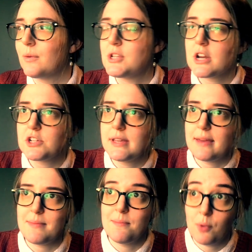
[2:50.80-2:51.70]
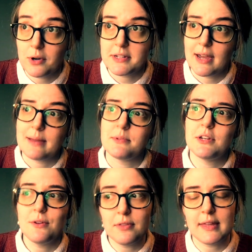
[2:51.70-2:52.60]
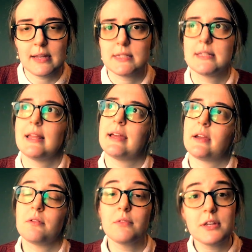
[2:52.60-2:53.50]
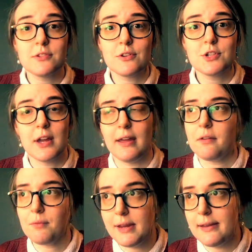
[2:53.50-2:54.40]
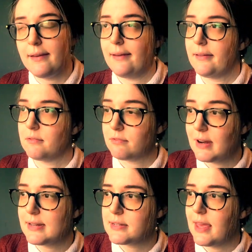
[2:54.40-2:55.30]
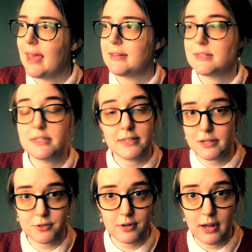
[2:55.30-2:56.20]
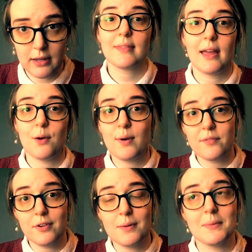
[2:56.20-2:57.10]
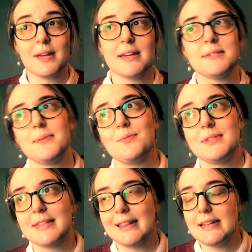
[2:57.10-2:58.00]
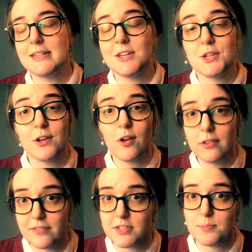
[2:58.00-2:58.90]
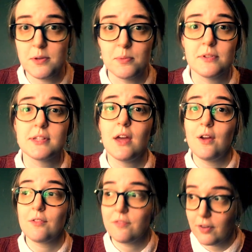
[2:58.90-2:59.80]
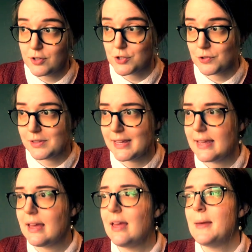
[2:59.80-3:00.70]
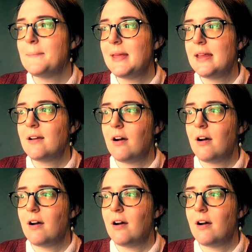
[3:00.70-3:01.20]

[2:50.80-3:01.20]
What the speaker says: which actually gave me more time to do things like research and read and write, etc. However, my husband was suddenly teaching all of his pupils virtually, meaning